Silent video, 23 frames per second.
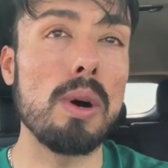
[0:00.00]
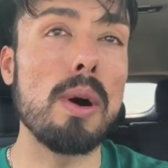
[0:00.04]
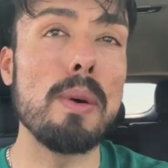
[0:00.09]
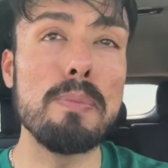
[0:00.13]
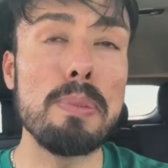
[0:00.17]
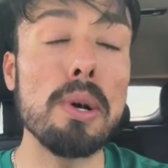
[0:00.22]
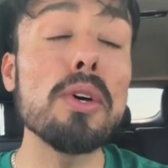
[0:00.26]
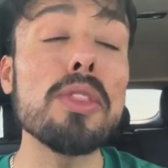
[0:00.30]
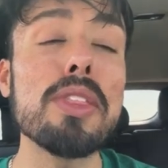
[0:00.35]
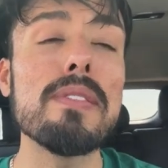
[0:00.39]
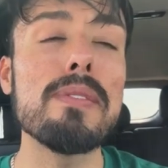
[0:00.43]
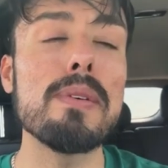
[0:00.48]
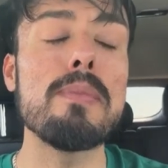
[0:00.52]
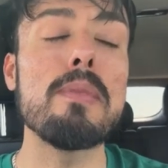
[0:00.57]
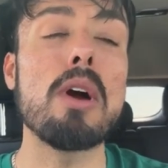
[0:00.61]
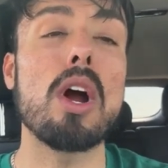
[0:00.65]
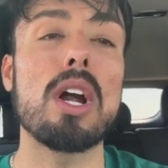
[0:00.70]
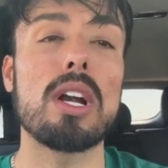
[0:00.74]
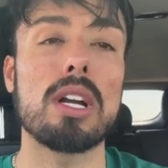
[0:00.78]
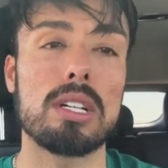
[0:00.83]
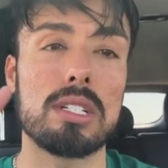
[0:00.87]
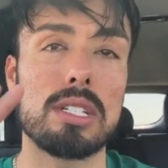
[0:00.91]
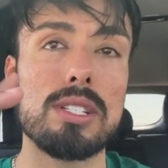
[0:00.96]
Oh, both of them
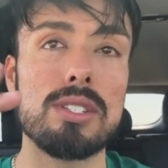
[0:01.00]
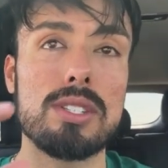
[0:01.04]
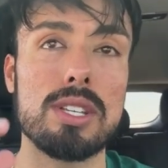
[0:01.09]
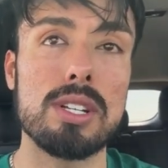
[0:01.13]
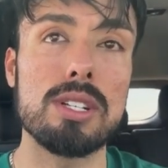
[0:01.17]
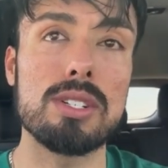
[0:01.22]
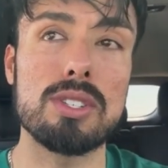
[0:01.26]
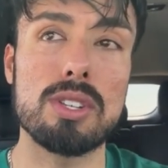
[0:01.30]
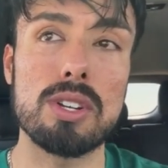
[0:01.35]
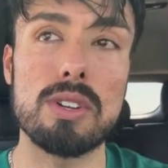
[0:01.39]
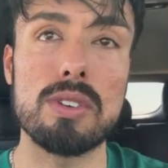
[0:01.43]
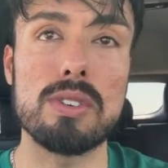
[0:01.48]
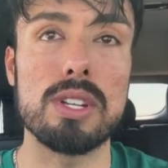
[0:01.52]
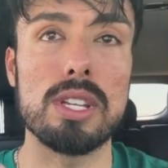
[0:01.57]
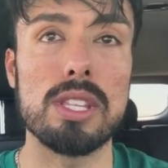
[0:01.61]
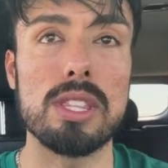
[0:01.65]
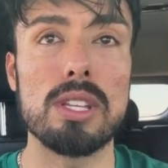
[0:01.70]
are considered surgery.